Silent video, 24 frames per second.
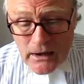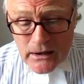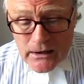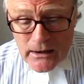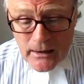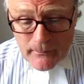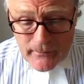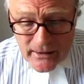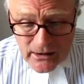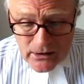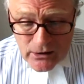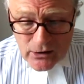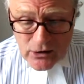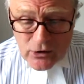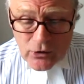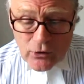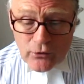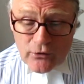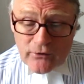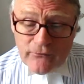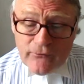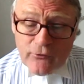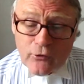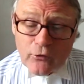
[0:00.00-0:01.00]
Let me
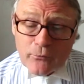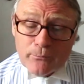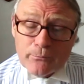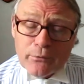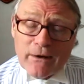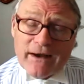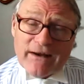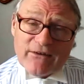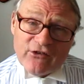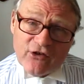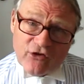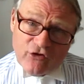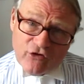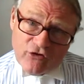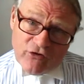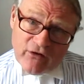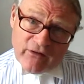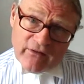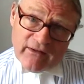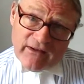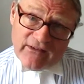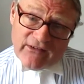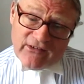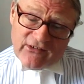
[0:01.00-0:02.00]
conclude. If you're a
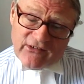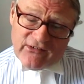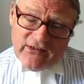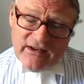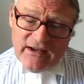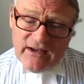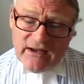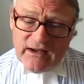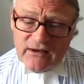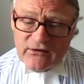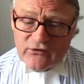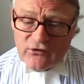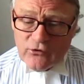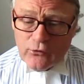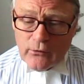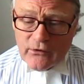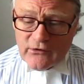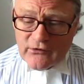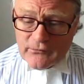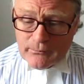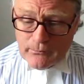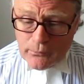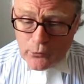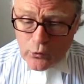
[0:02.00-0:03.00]
practitioner then seeking to
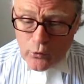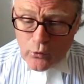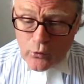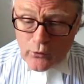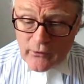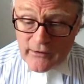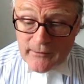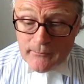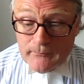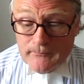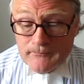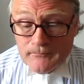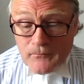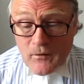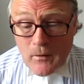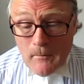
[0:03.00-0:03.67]
explore, in